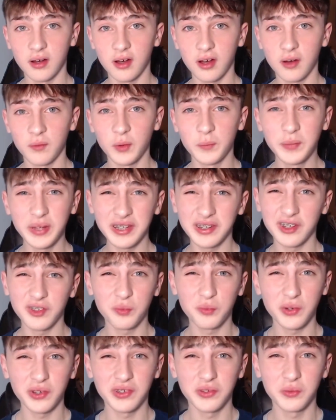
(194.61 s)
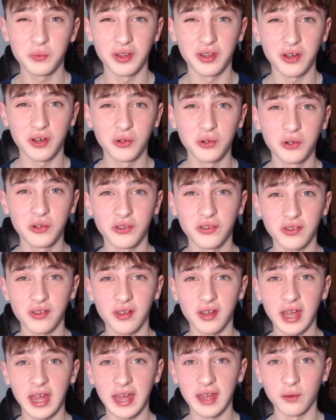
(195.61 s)
I'm a bit disappointed with the goal because
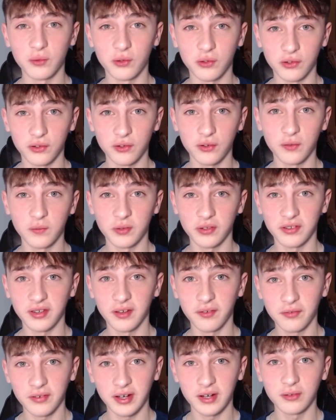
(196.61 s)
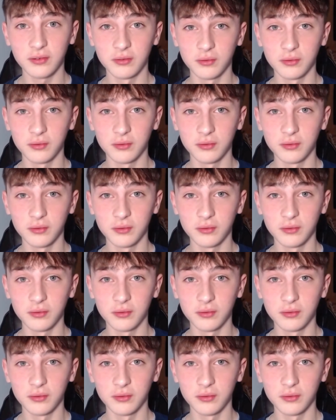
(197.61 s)
it was obviously a foul,